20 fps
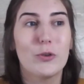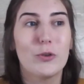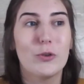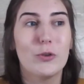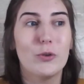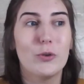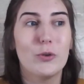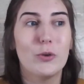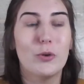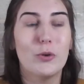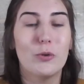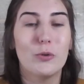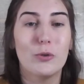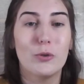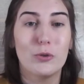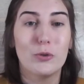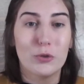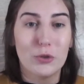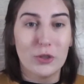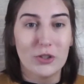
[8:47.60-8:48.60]
your
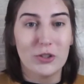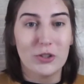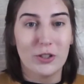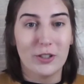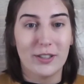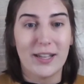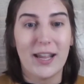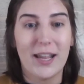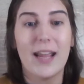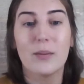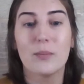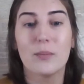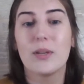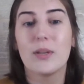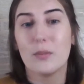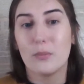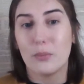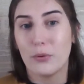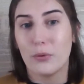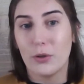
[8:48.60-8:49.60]
nutrition can
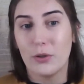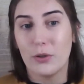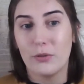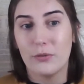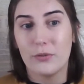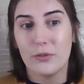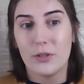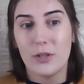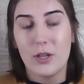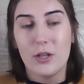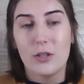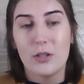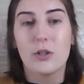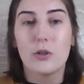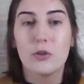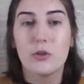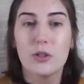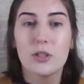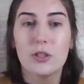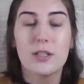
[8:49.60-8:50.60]
be improved.
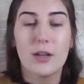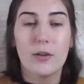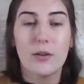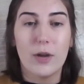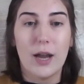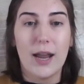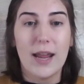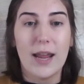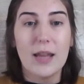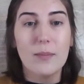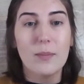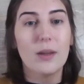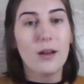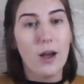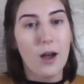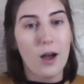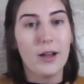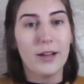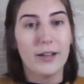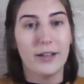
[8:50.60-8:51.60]
So just aiming
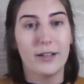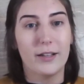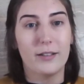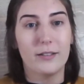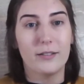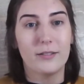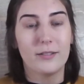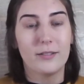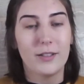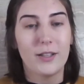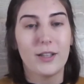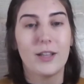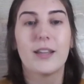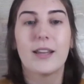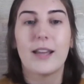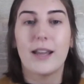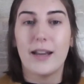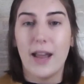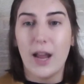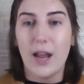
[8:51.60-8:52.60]
higher
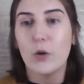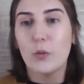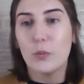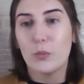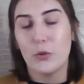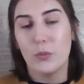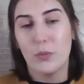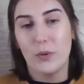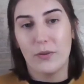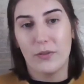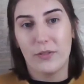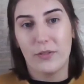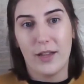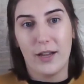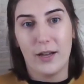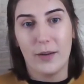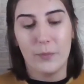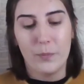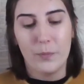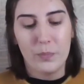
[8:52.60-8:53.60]
can help you with
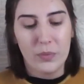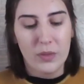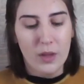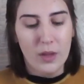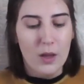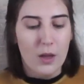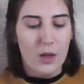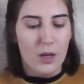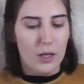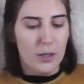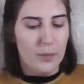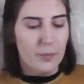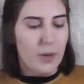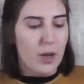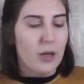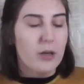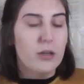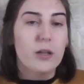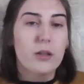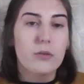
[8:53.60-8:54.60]
that.
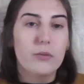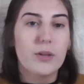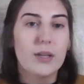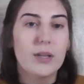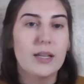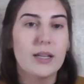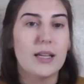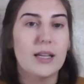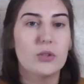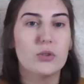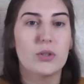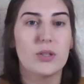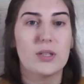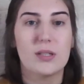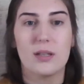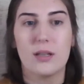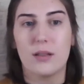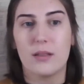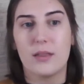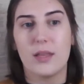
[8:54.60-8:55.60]
Another really
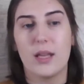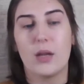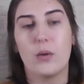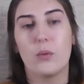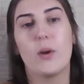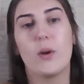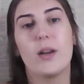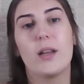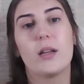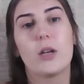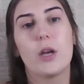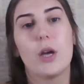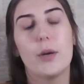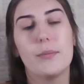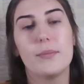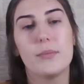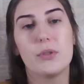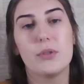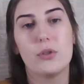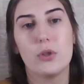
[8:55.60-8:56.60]
interesting thing when it
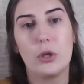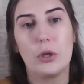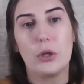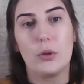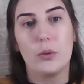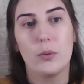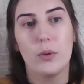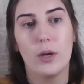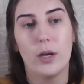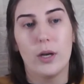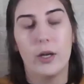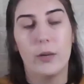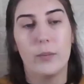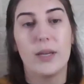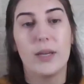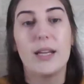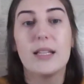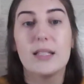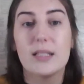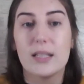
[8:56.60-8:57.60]
comes to
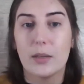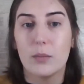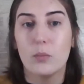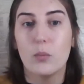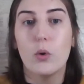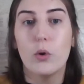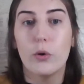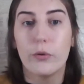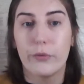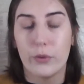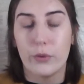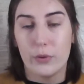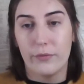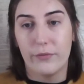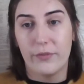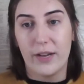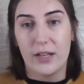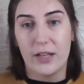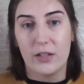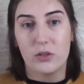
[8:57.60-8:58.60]
eating more fruit
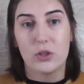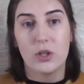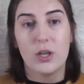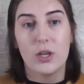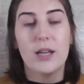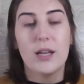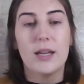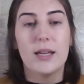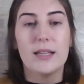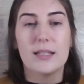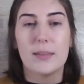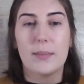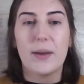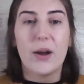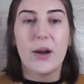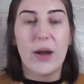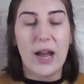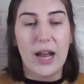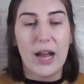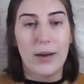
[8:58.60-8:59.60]
and veg is
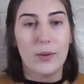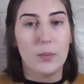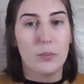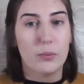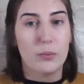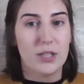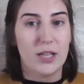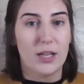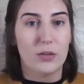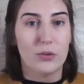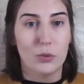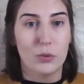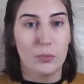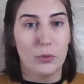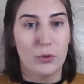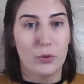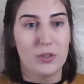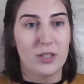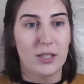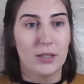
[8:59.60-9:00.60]
about how it protects your
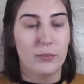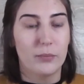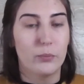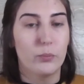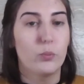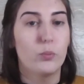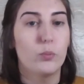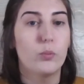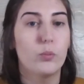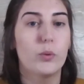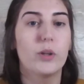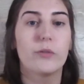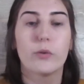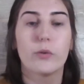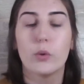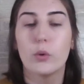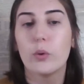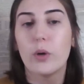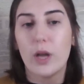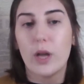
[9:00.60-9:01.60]
body. We've
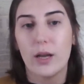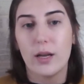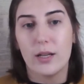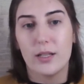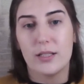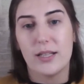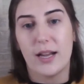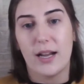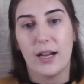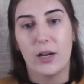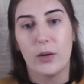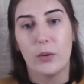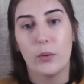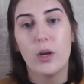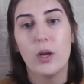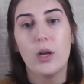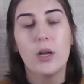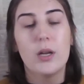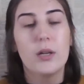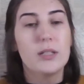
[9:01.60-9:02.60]
all heard how
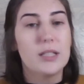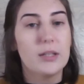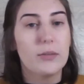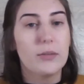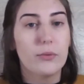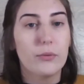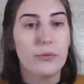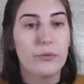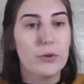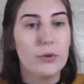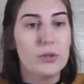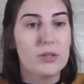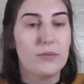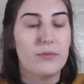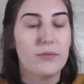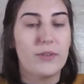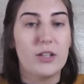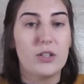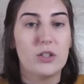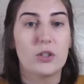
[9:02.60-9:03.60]
different fruits
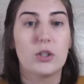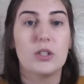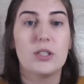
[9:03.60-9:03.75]
and veg